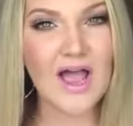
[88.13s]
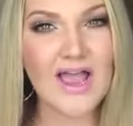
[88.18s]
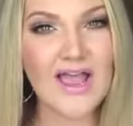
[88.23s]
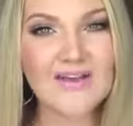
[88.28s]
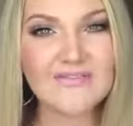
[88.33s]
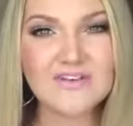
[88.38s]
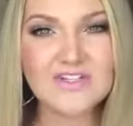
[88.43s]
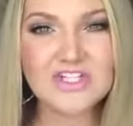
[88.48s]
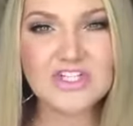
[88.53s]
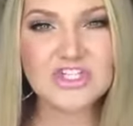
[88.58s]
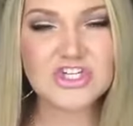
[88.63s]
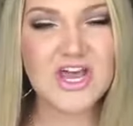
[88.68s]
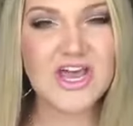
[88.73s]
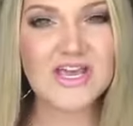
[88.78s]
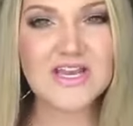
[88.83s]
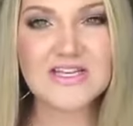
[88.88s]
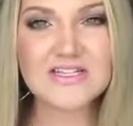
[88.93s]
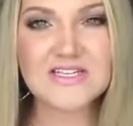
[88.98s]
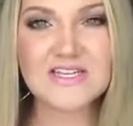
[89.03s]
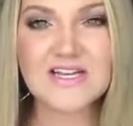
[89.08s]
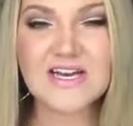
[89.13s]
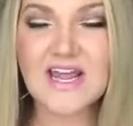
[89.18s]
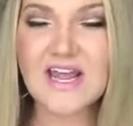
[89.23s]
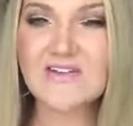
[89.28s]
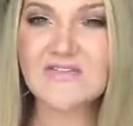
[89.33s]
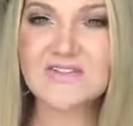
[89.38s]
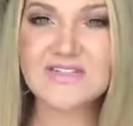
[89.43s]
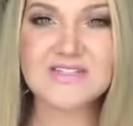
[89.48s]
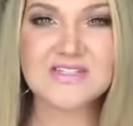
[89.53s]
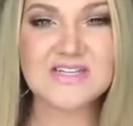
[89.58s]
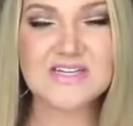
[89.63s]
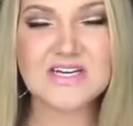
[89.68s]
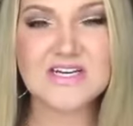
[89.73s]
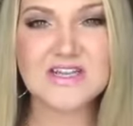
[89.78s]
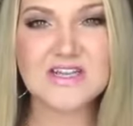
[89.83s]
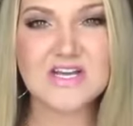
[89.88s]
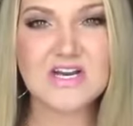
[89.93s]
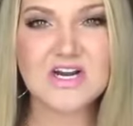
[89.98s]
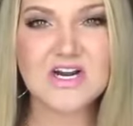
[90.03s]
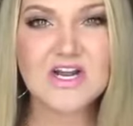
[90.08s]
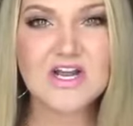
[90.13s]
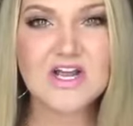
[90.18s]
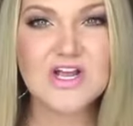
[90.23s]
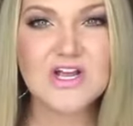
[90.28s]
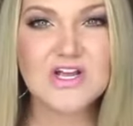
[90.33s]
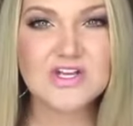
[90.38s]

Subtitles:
I haven't checked and I haven't seen it there,